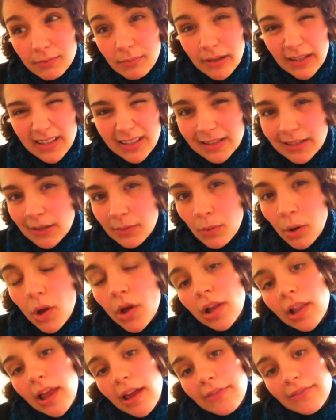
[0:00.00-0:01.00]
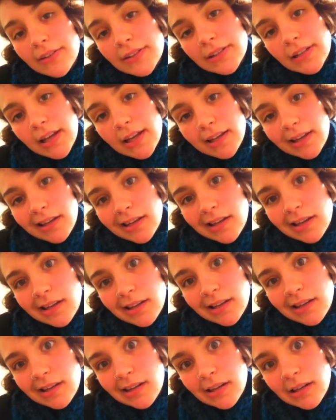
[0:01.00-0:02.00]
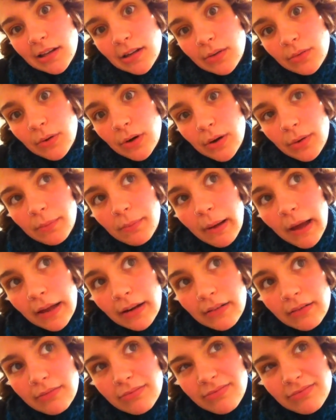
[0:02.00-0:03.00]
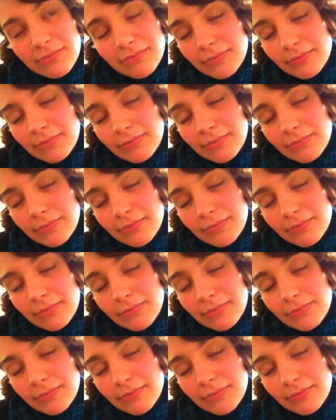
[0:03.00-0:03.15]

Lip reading: basically what her life is like, well, part of